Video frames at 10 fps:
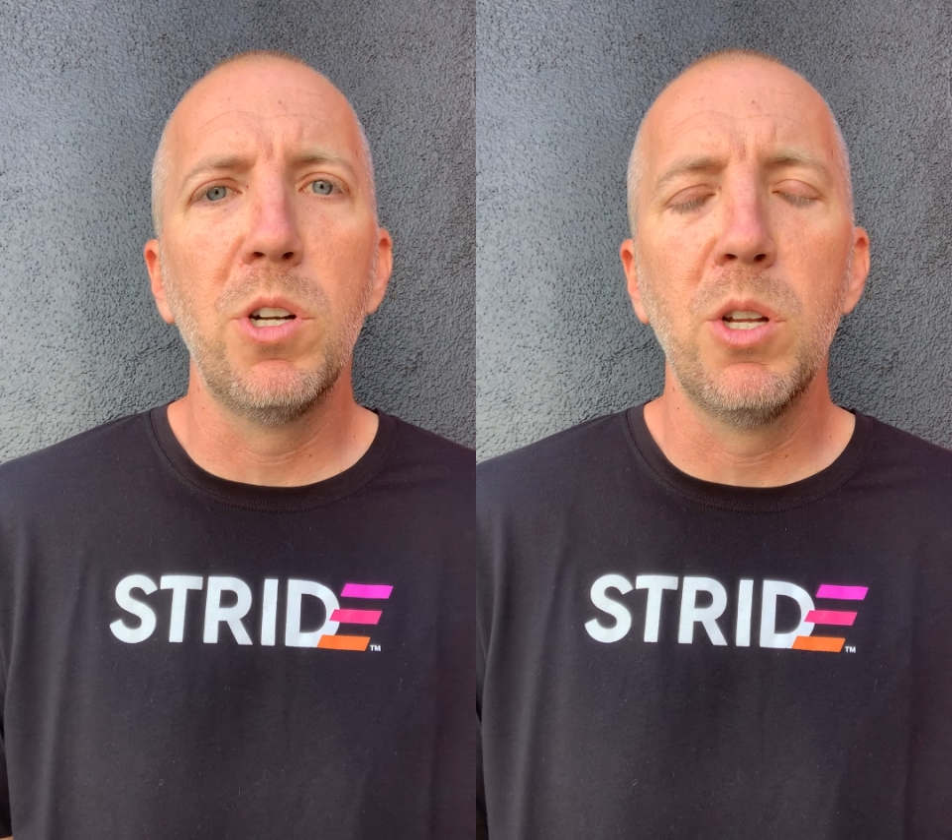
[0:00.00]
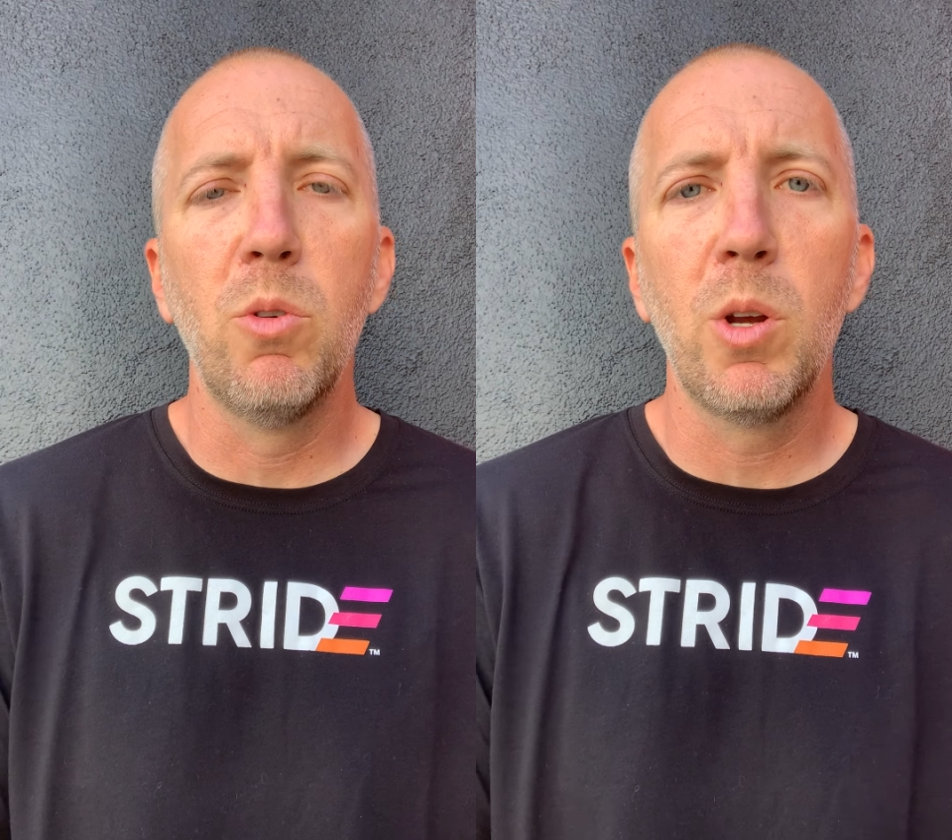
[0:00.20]

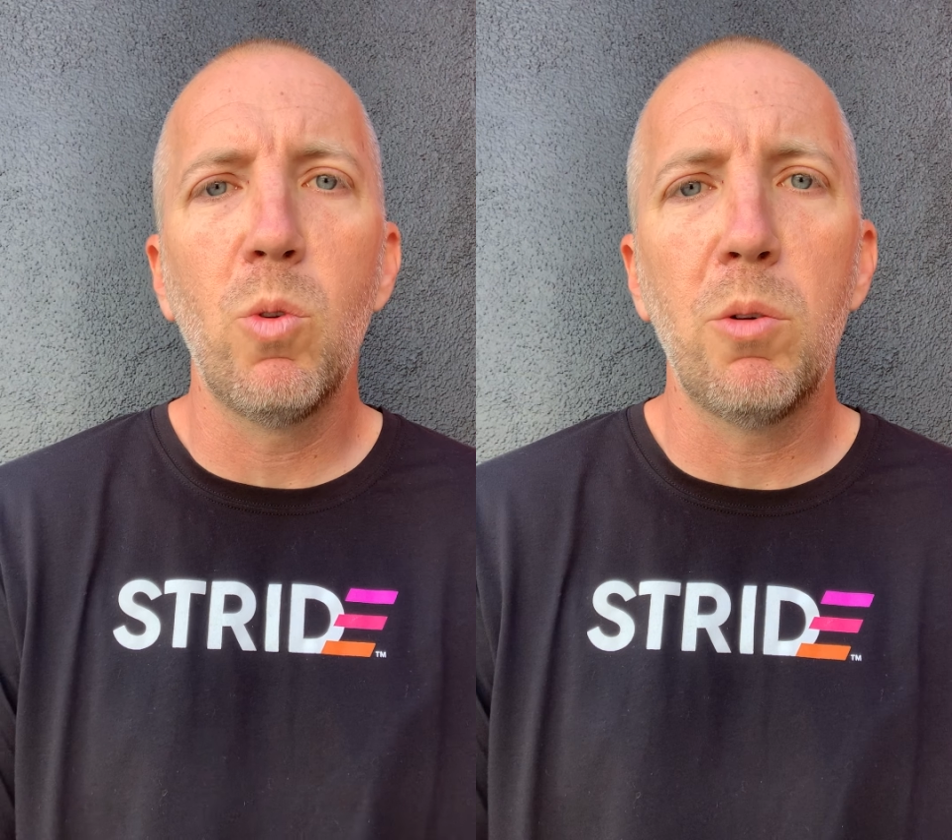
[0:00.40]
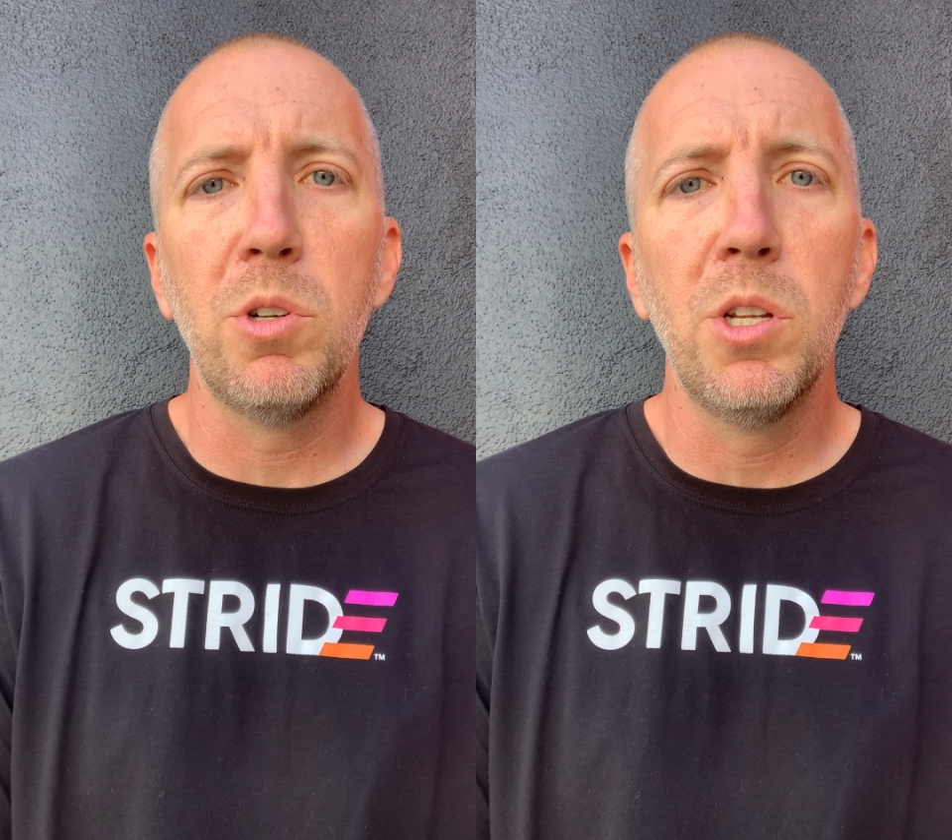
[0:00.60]
doing
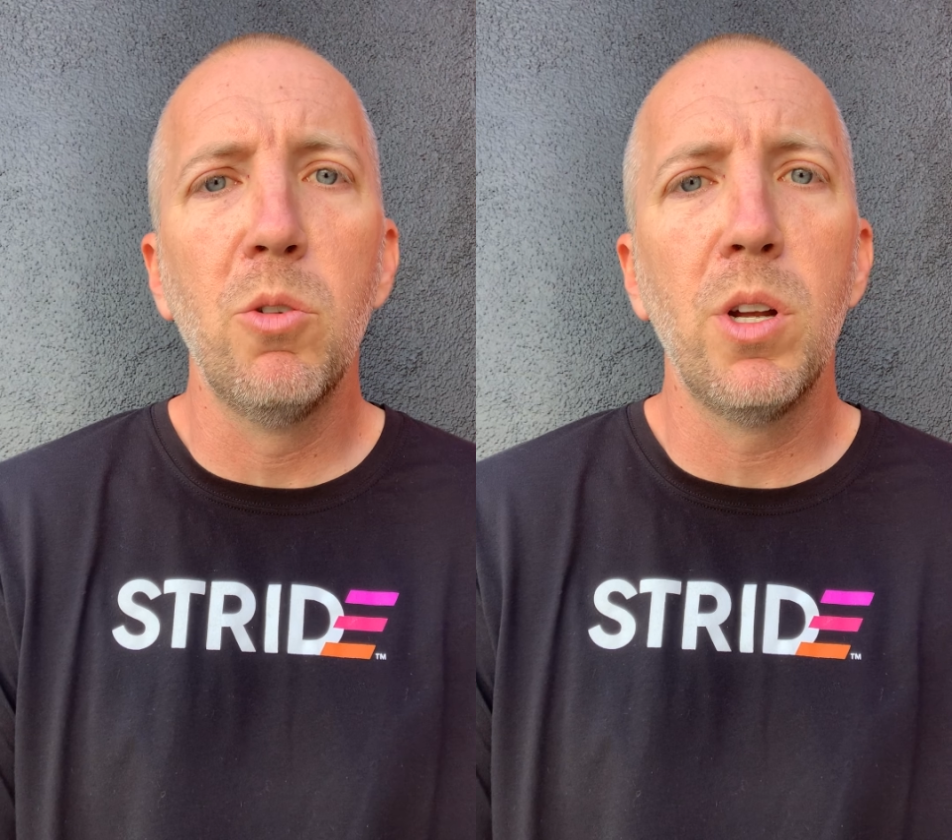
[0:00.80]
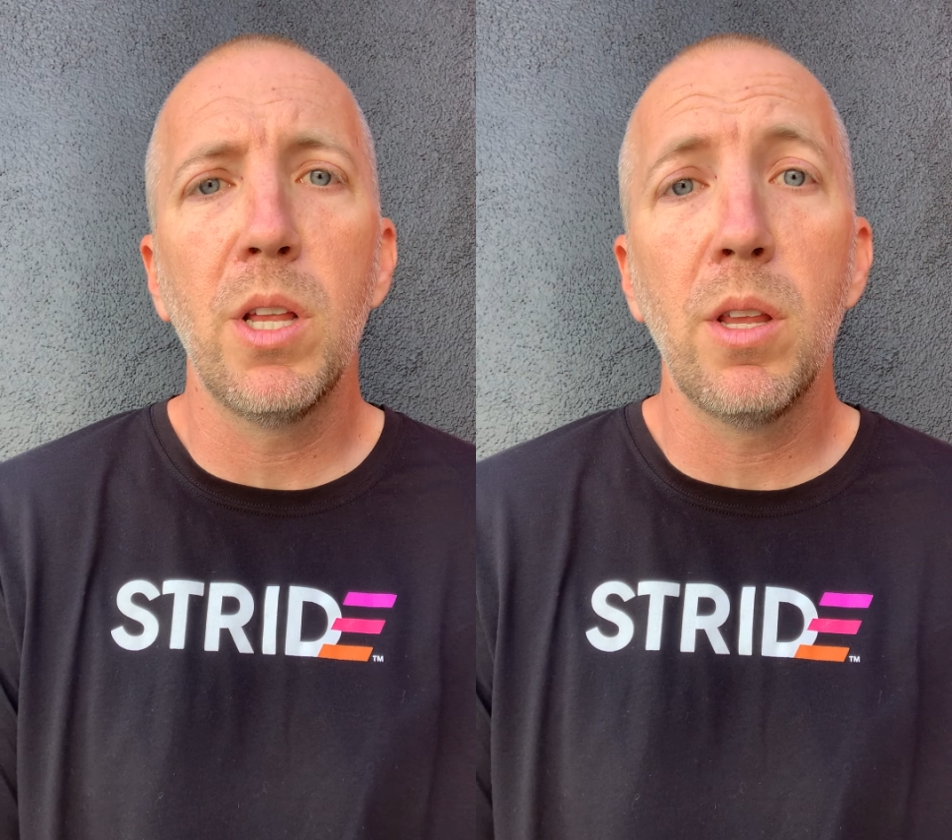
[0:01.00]
what we're
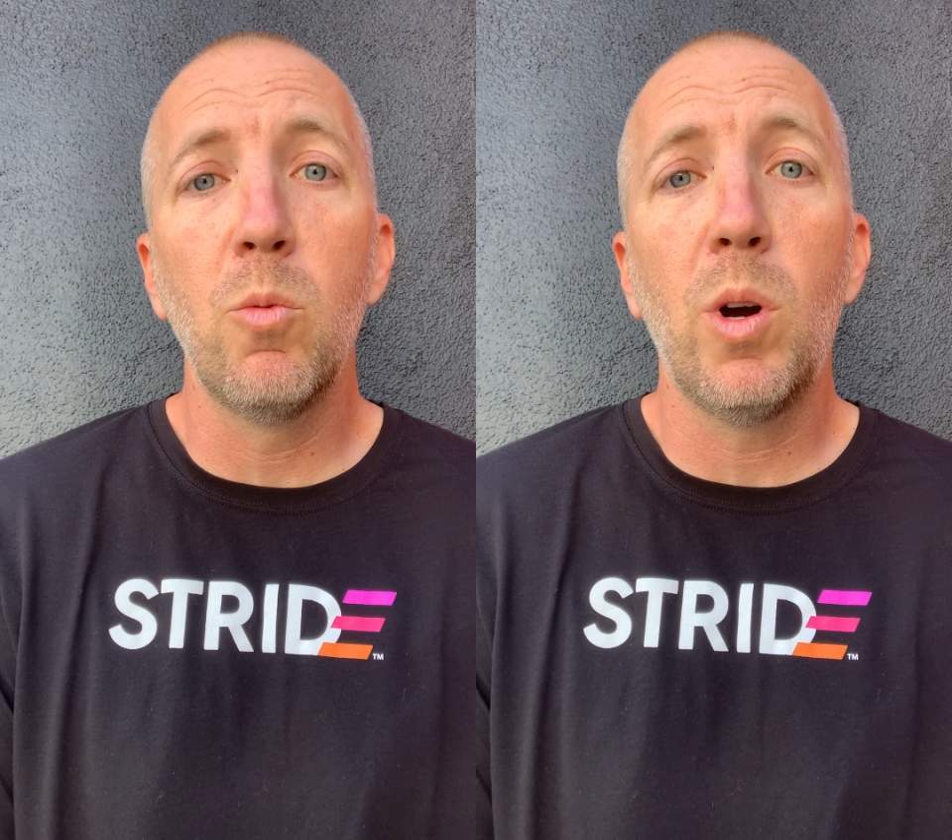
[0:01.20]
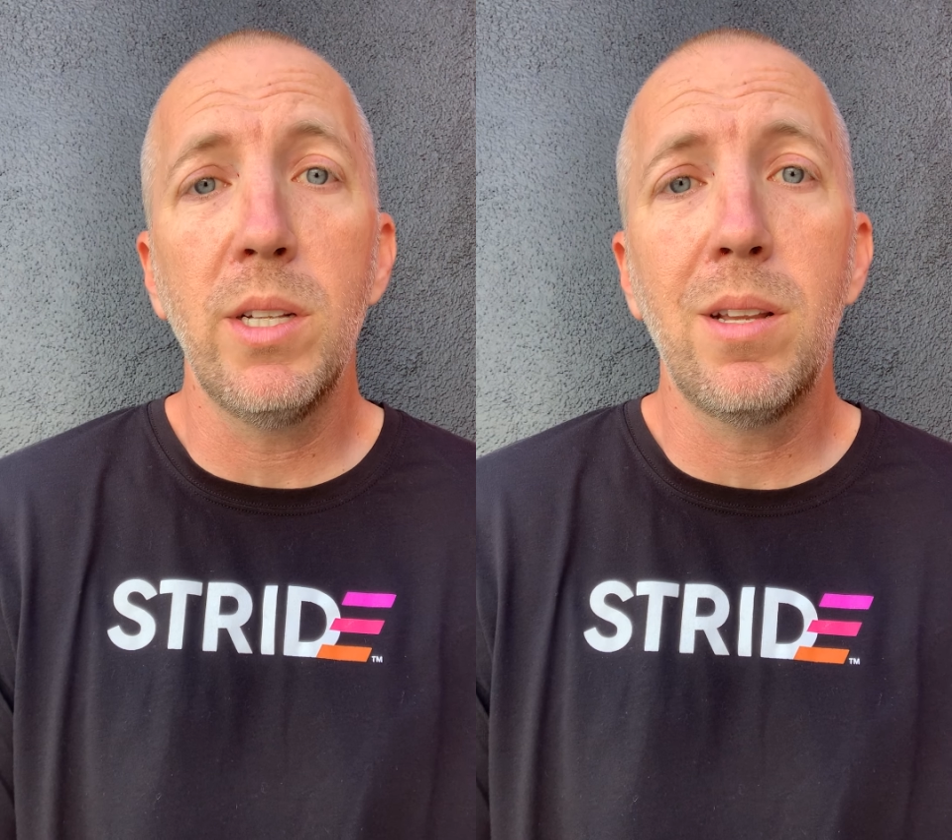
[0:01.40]
doing, and
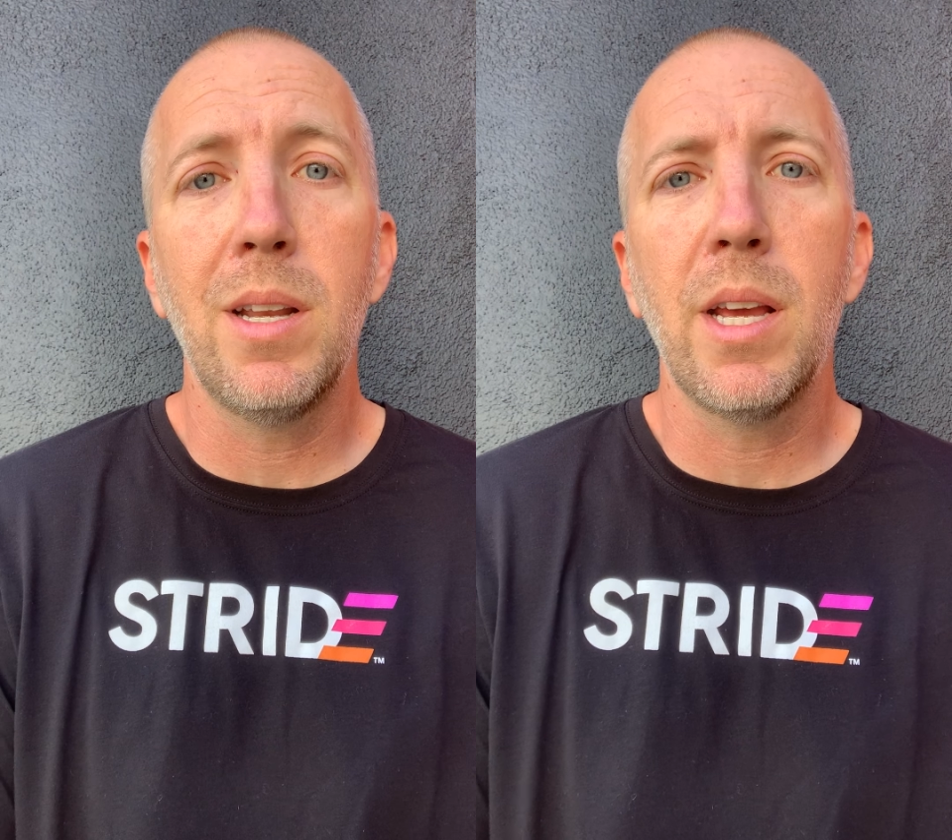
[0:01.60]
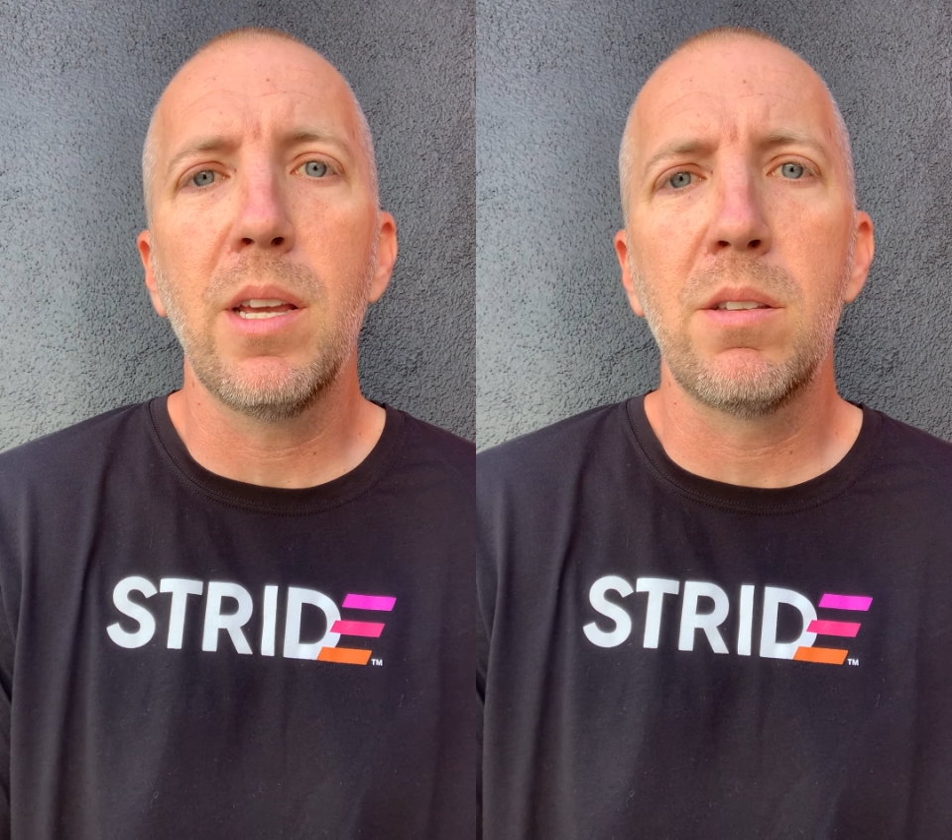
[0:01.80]
then what
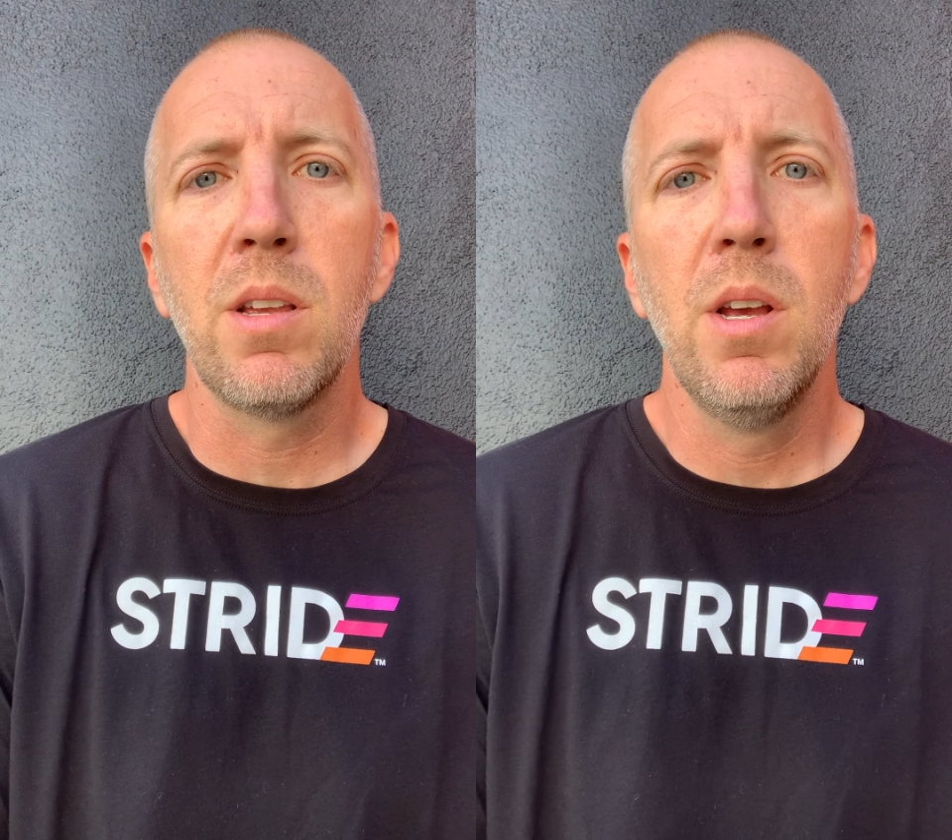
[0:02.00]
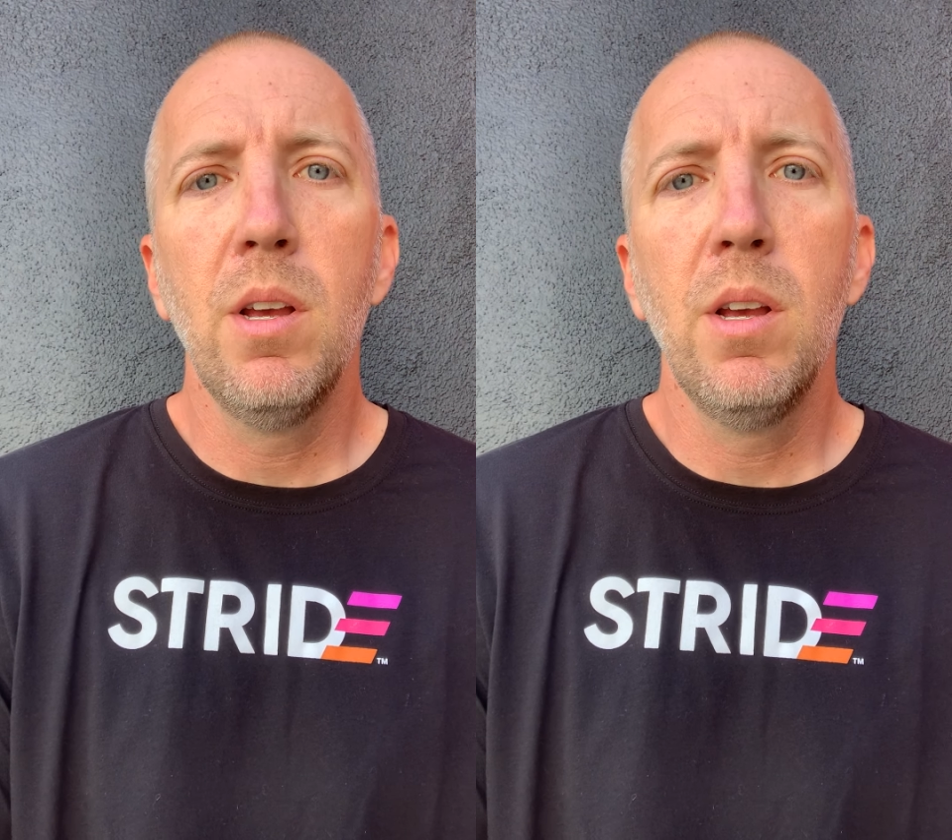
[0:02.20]
today's